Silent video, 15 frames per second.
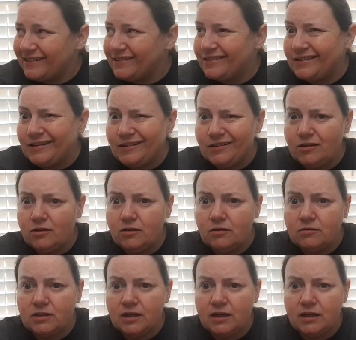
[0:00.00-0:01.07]
I think
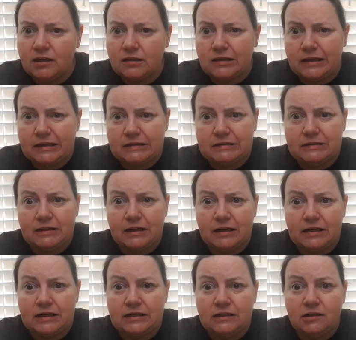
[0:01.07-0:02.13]
you take like
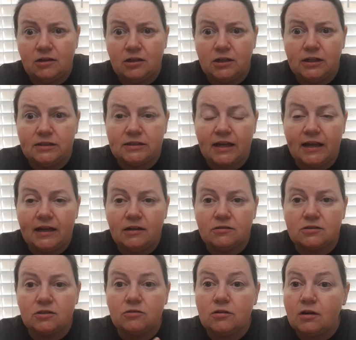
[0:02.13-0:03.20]
nine cards
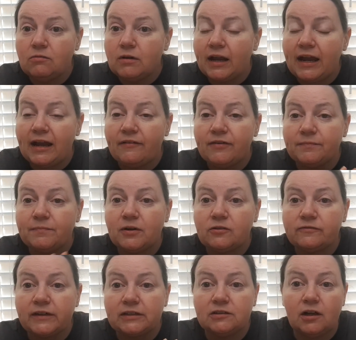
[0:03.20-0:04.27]
out. So you don't have a
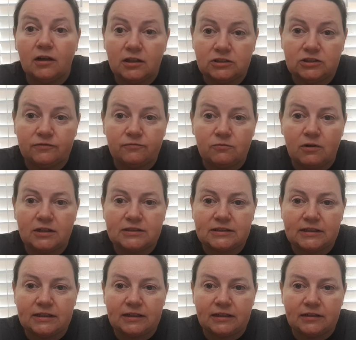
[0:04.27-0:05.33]
perfect knowledge of what's
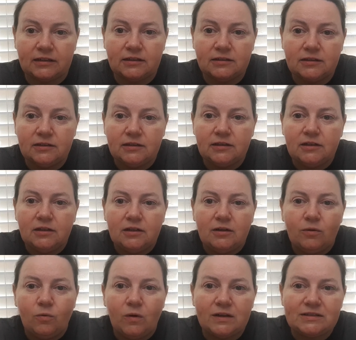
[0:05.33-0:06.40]
in
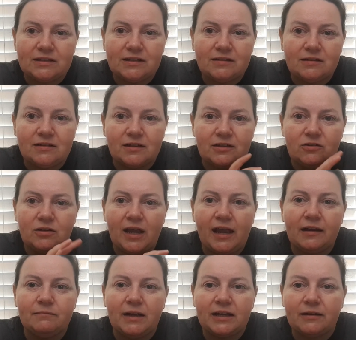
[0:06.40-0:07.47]
what's in the deck. You
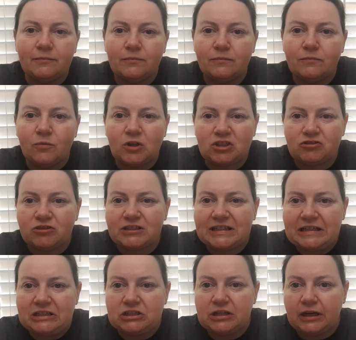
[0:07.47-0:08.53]
can make a more
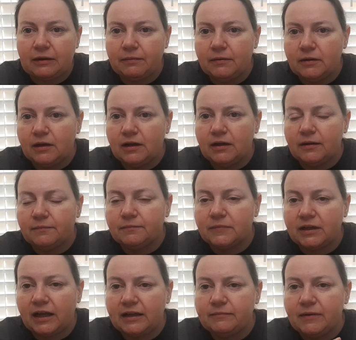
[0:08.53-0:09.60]
strategic um,
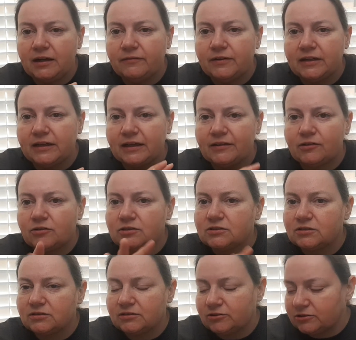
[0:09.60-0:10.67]
game of it. And
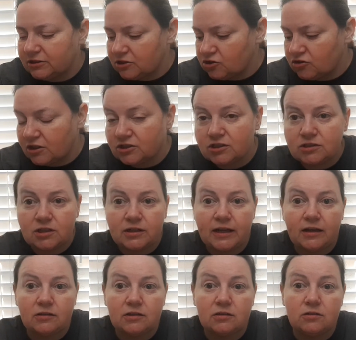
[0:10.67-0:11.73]
there's, there's instructions on
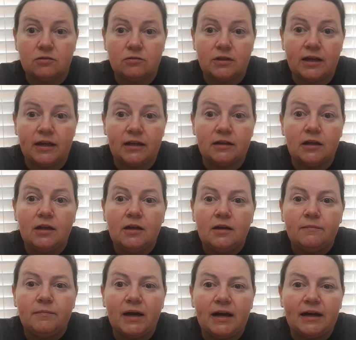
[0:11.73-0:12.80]
how to do that.
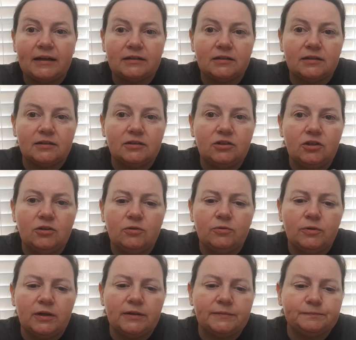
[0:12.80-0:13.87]
But
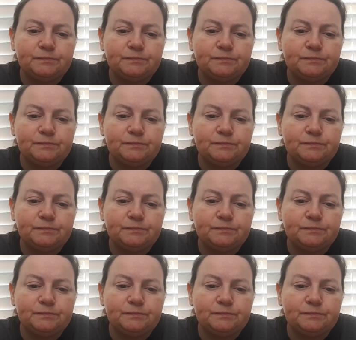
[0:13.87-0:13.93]
you,